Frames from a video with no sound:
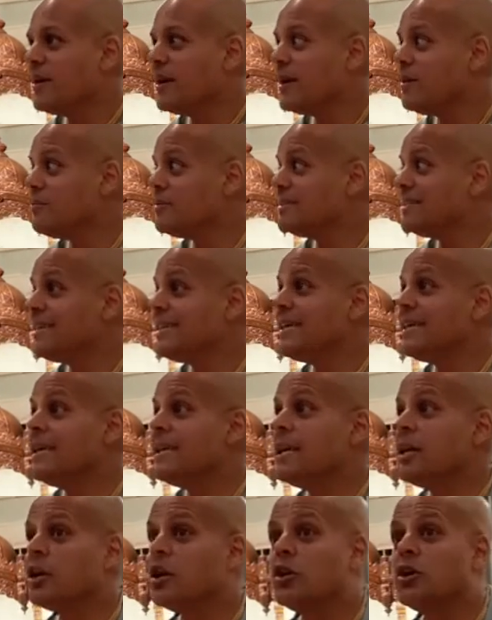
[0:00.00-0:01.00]
He was
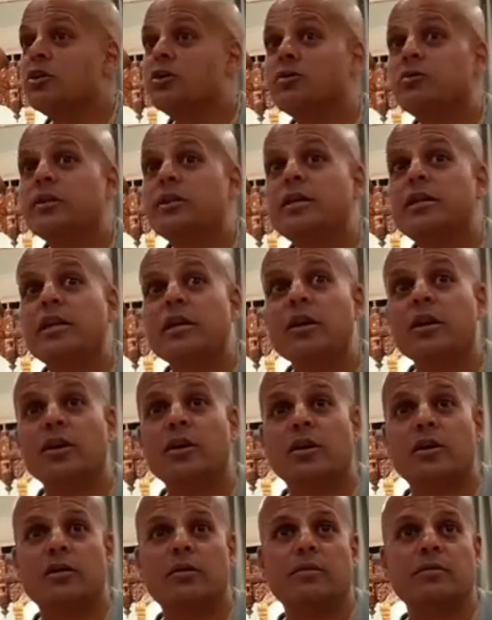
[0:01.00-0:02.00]
eager to
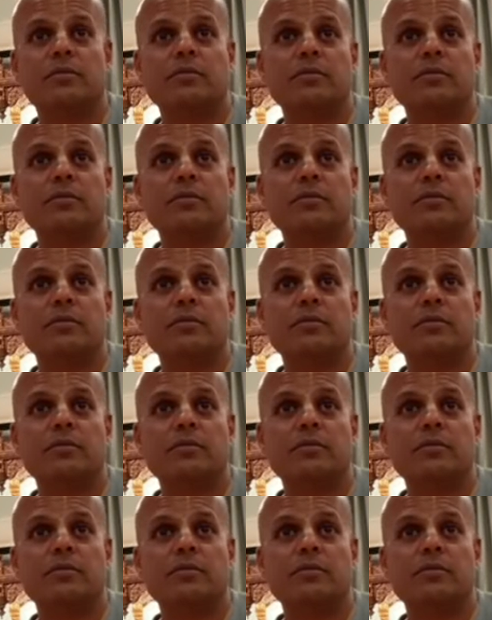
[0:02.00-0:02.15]
hear.